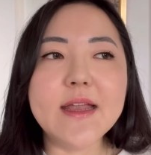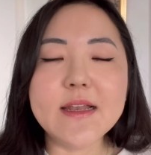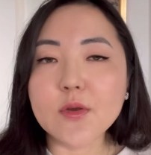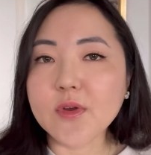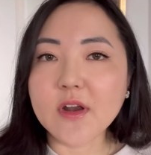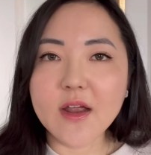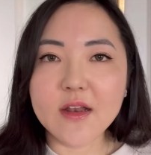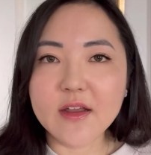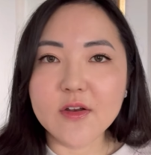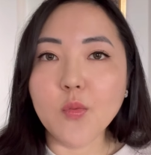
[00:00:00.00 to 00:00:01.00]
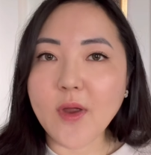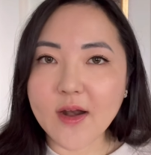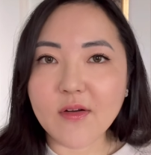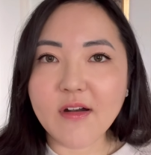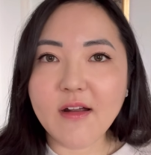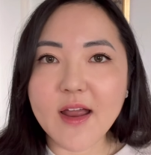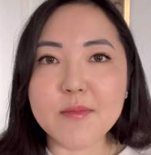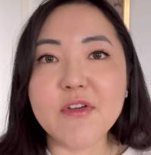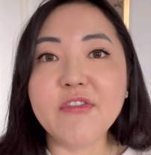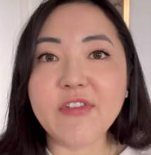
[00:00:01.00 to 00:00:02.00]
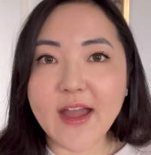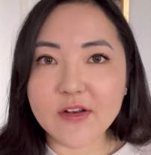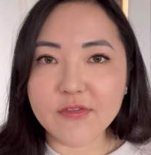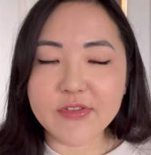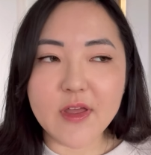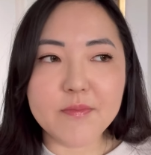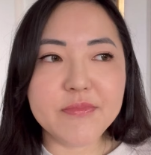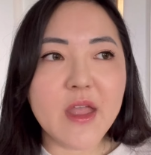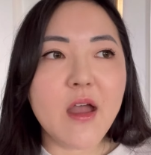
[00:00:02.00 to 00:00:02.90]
liquid eyeliner wearer. I'm a fan of them.